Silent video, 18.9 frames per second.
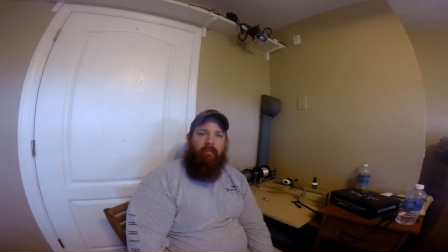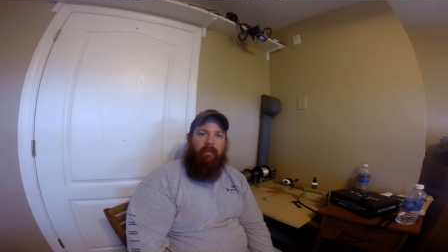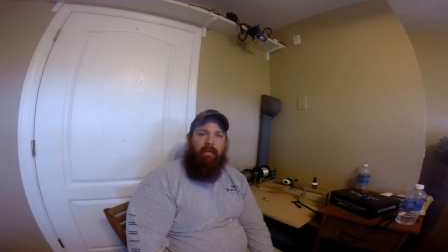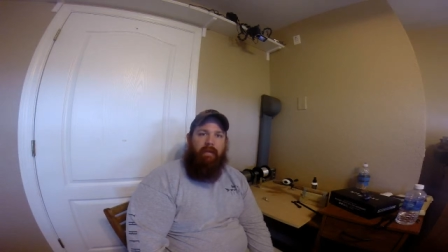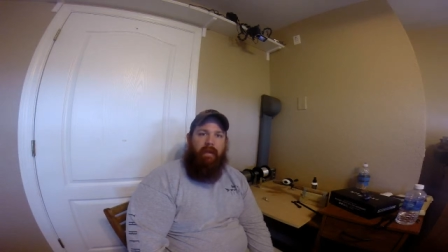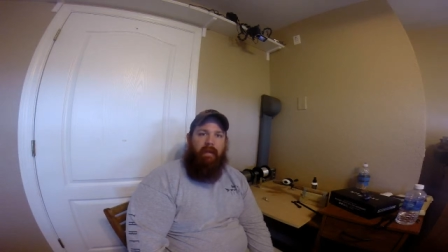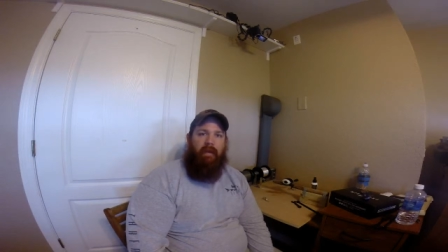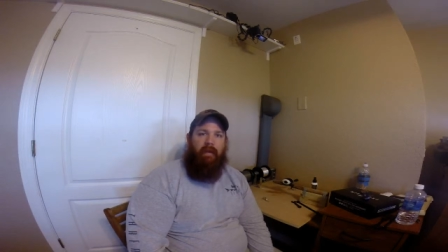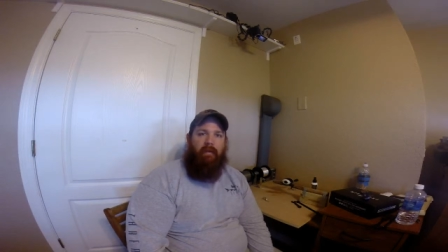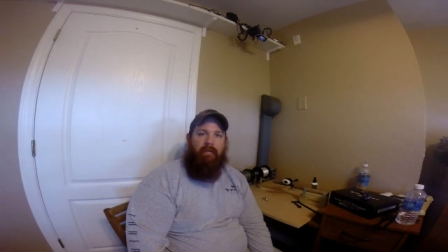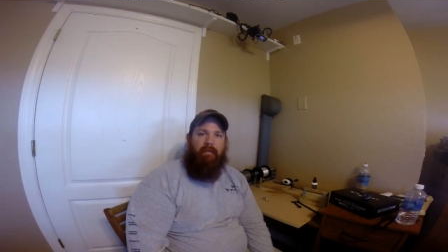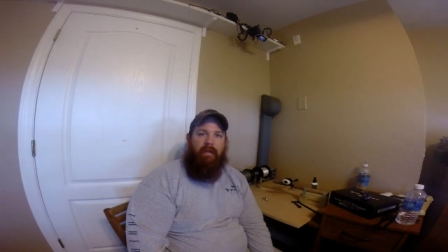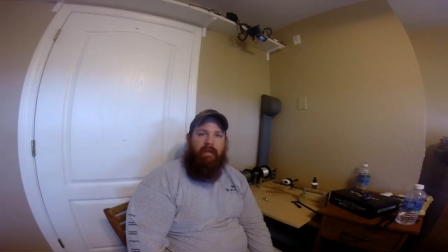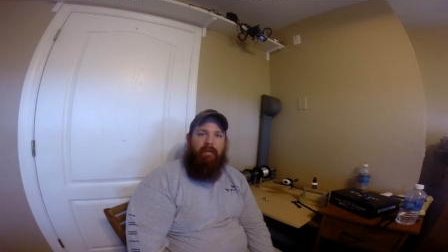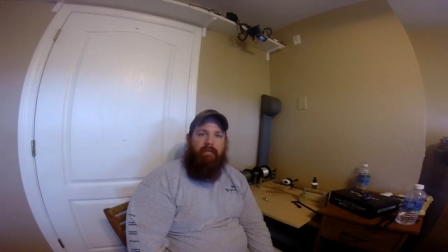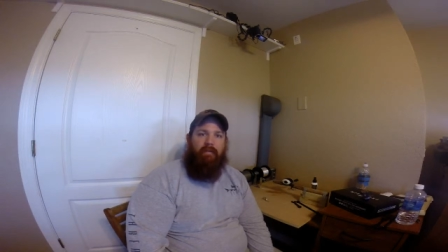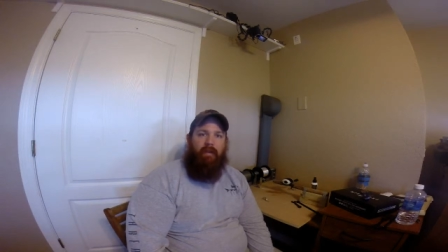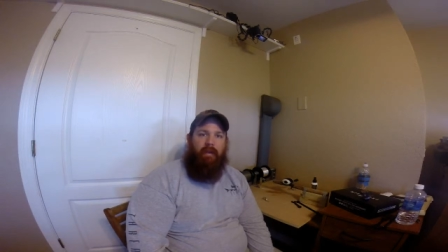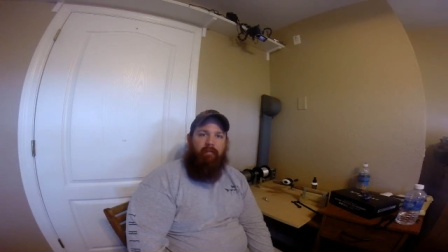
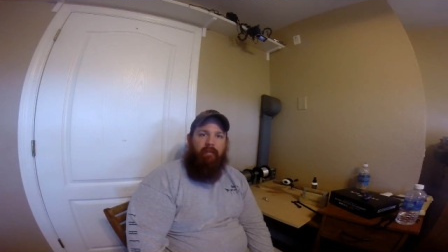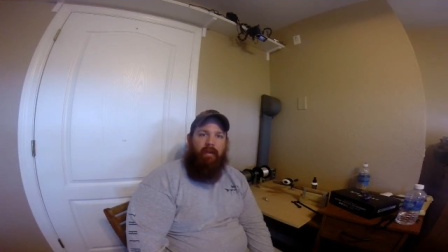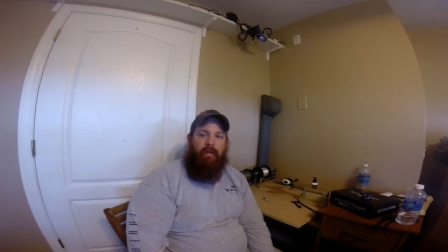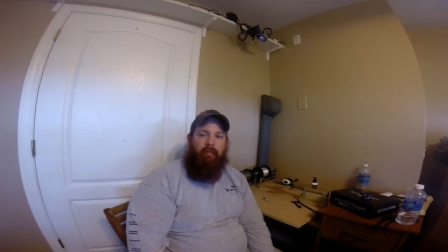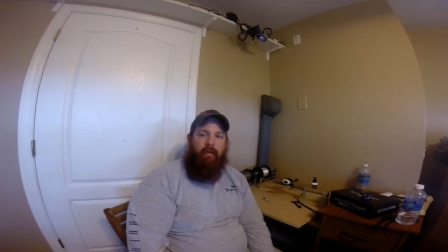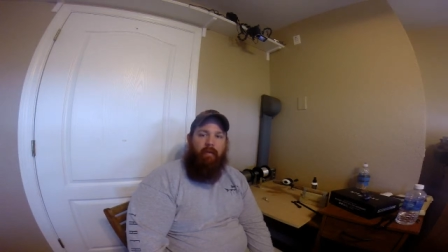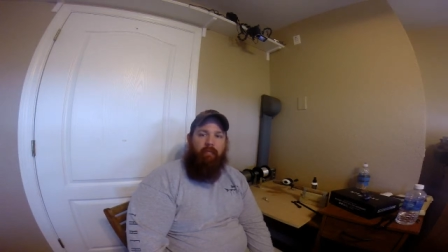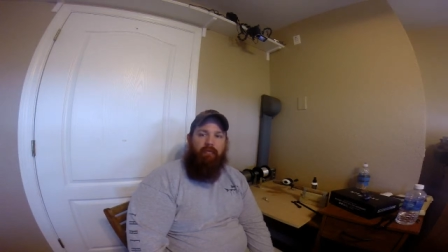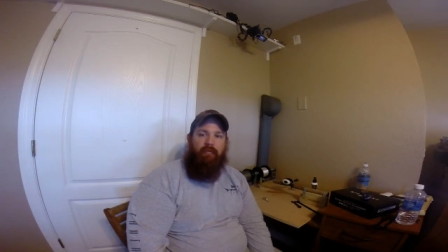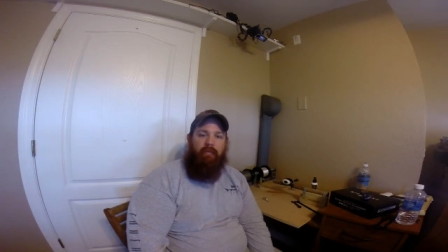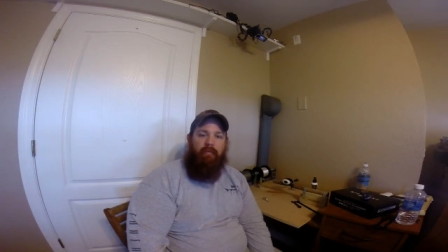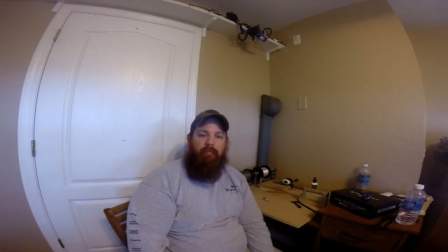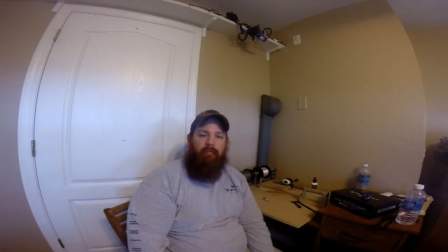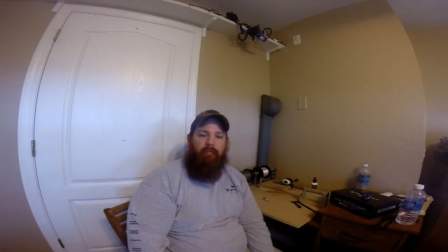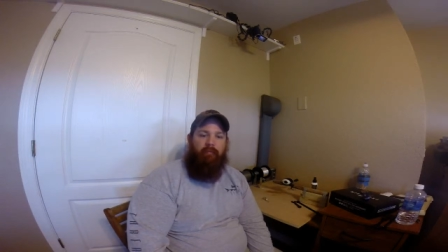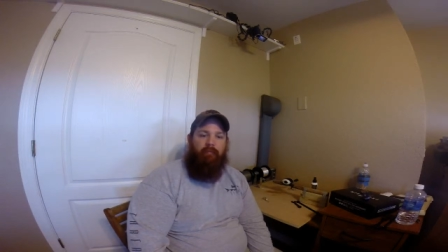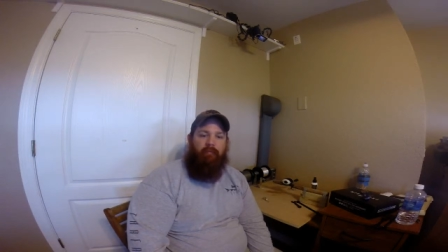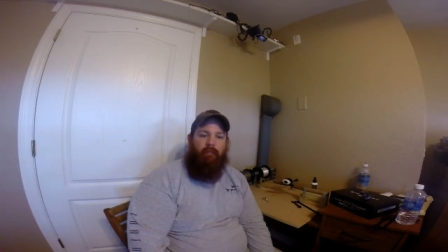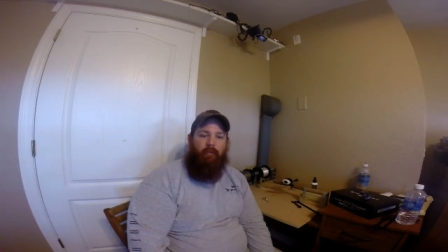BASS Lifetime Membership
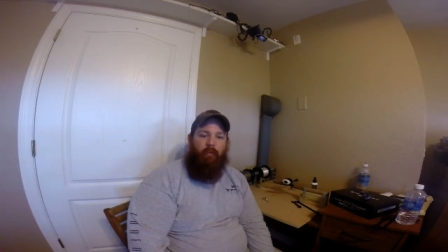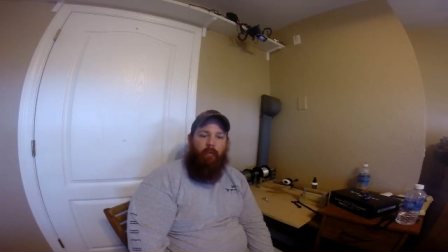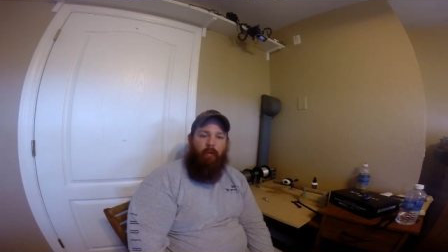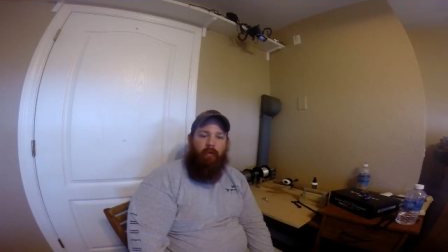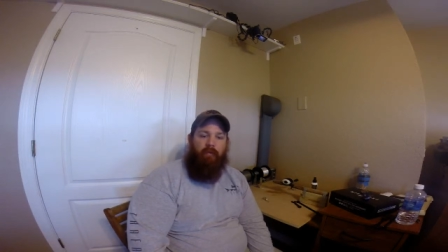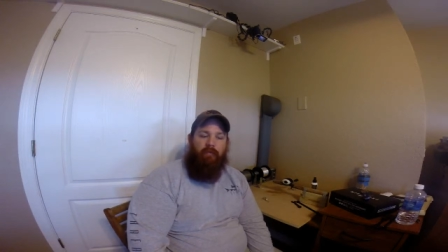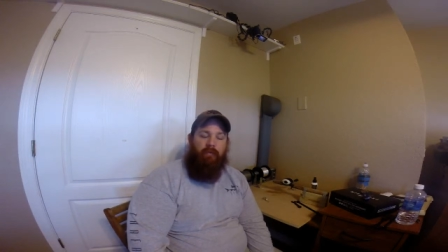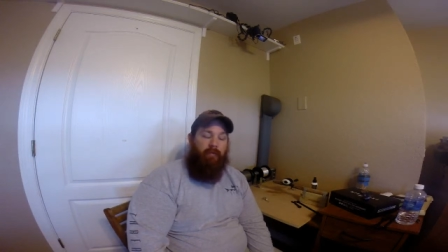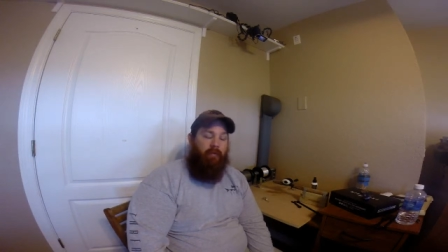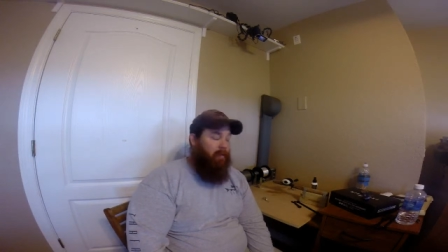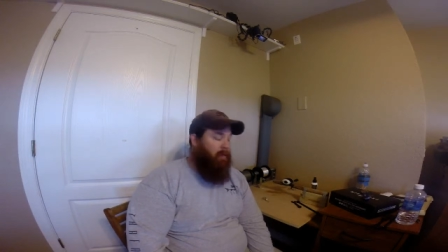Rewards,